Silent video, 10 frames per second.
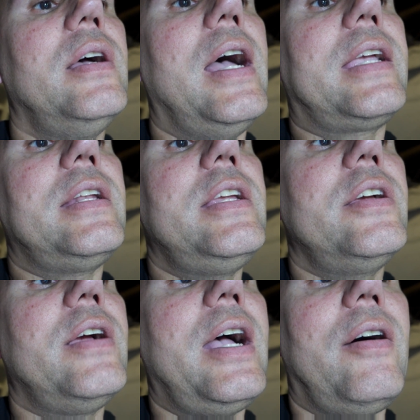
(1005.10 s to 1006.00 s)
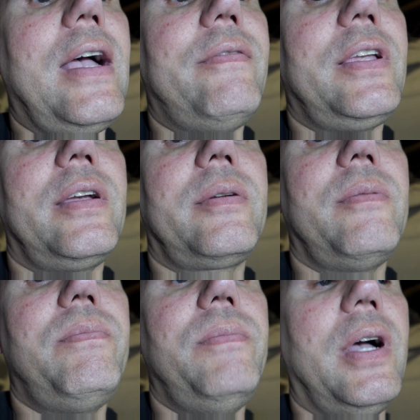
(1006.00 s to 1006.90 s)
I can hear how having
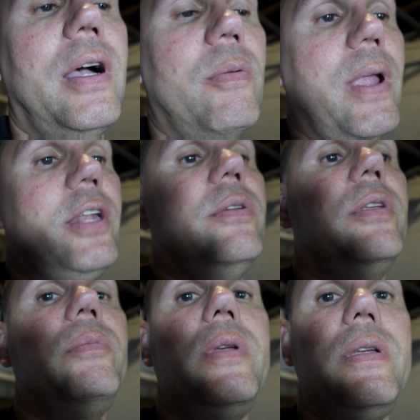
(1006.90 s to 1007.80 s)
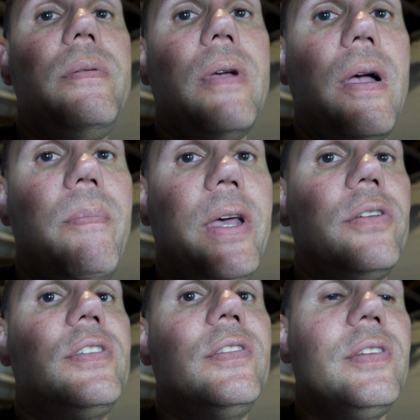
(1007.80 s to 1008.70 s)
a radio that would be
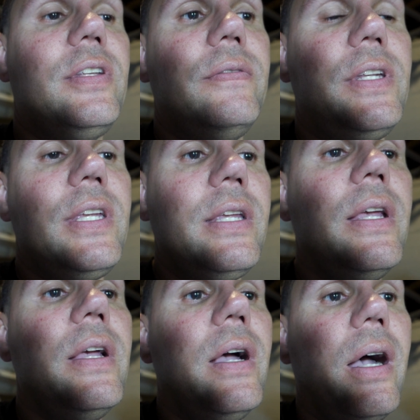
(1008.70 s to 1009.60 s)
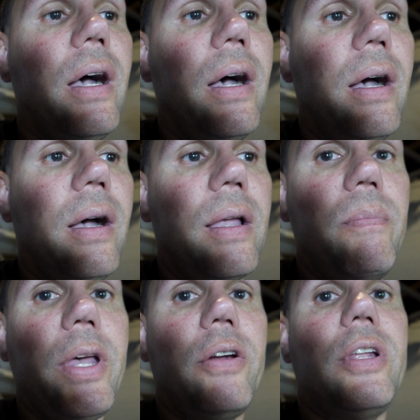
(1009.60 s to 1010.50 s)
better sensitivity
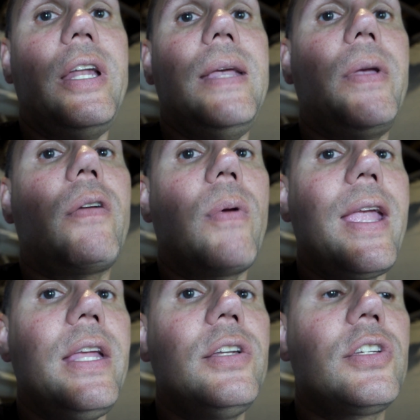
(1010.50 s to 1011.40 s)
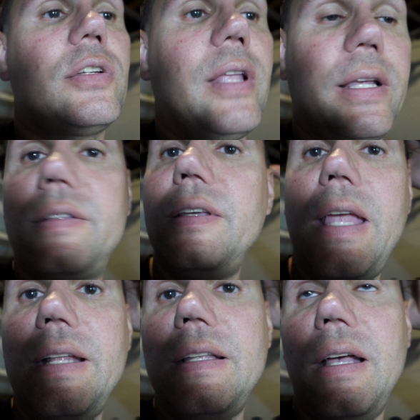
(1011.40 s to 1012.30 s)
and better dynamic range, like
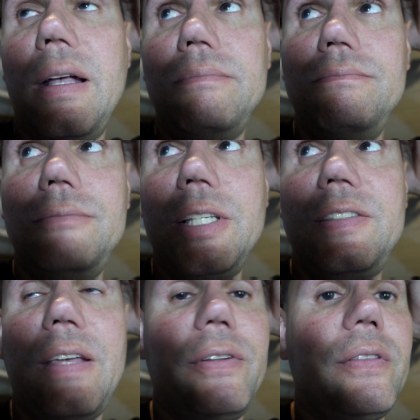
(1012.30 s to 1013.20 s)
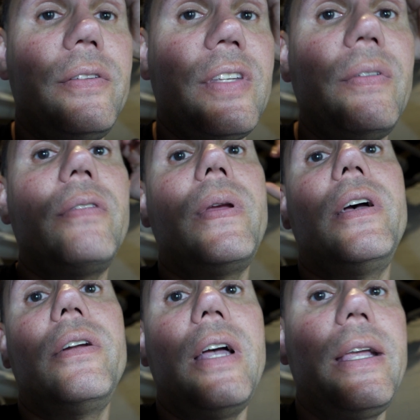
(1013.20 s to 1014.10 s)
the
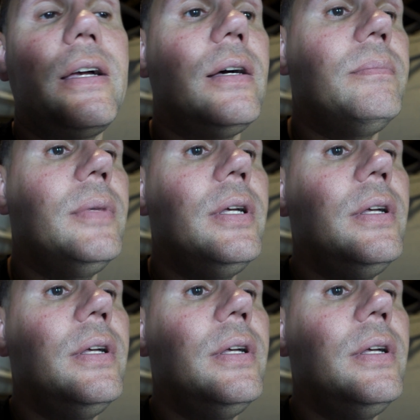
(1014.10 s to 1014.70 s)
7300 ICOM,